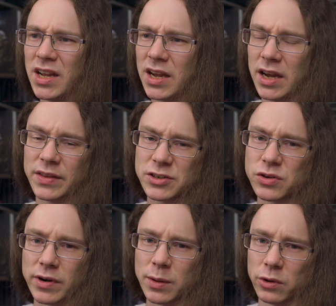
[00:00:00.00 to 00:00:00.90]
And that's
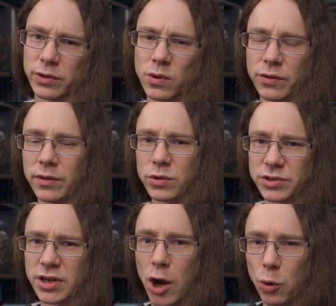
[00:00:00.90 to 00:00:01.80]
not really what they want. They want
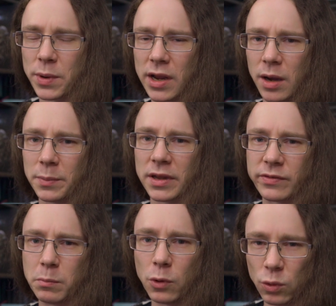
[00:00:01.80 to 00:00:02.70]
to open it up and give you
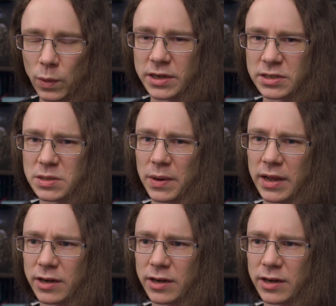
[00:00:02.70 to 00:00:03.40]
more ways to play,